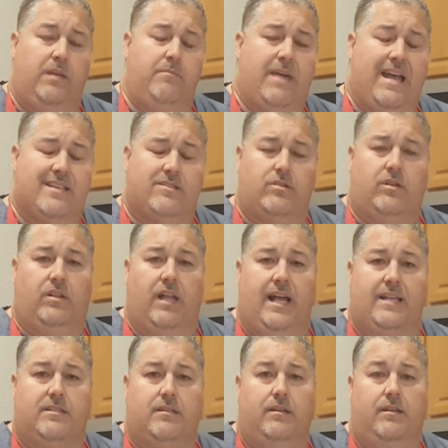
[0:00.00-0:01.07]

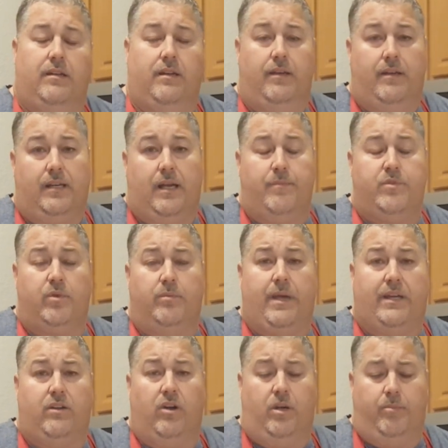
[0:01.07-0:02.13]
masterclass. Comes with my
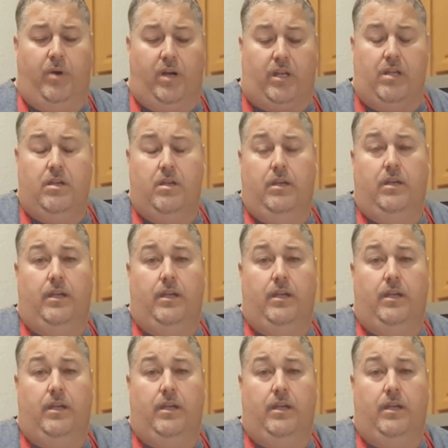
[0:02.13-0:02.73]
cookbook.